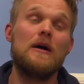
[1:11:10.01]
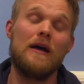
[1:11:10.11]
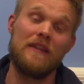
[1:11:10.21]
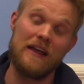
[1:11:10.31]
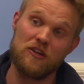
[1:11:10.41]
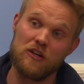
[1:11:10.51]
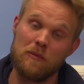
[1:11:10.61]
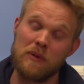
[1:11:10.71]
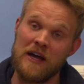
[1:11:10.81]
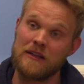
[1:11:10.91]
and then you do
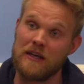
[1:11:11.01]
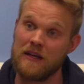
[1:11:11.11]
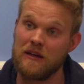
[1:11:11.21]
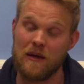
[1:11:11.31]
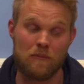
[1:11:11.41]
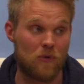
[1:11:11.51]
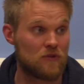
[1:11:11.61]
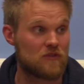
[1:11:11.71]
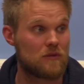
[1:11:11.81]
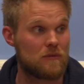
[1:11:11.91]
the planting, and
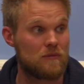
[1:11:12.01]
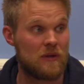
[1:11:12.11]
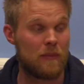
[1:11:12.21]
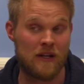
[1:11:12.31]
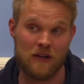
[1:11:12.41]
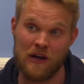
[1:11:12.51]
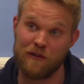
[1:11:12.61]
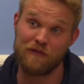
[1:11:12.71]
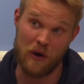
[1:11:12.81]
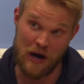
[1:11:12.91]
most, depending
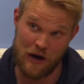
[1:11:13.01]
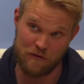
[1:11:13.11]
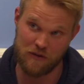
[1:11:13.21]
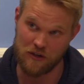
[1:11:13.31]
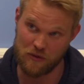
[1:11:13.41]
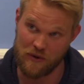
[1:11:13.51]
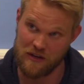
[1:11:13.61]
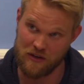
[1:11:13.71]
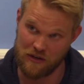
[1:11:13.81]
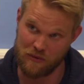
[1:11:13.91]
on how far away
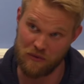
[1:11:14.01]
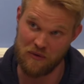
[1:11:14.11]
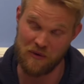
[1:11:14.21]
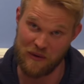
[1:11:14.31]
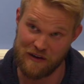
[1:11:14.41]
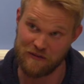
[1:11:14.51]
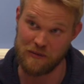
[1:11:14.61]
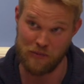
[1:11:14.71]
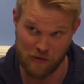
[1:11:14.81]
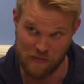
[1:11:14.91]
you are away from
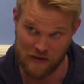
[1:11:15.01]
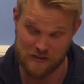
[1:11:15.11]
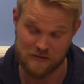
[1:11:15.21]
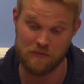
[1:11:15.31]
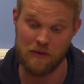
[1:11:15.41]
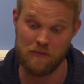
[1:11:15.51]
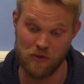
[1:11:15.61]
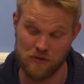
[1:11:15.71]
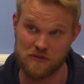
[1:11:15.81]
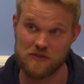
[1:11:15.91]
the pulp mills, but
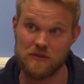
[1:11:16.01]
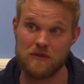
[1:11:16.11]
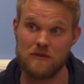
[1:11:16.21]
most